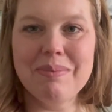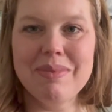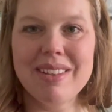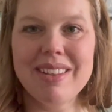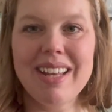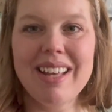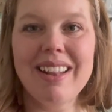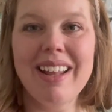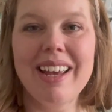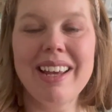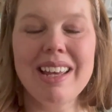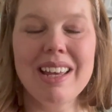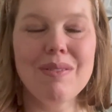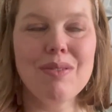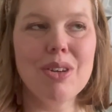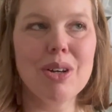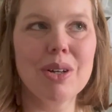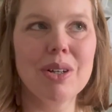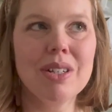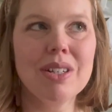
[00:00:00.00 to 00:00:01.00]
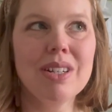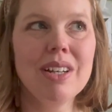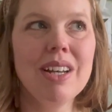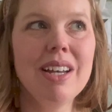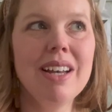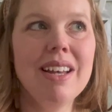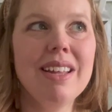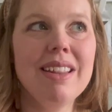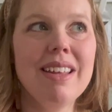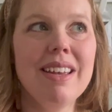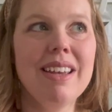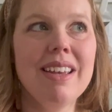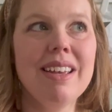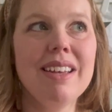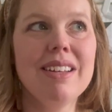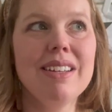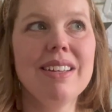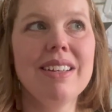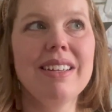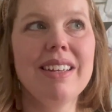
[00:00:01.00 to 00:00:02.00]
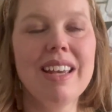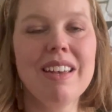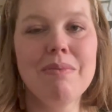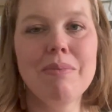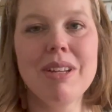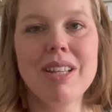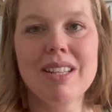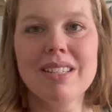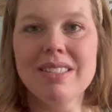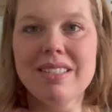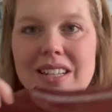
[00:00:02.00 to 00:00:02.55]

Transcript: They like if you're they gave me this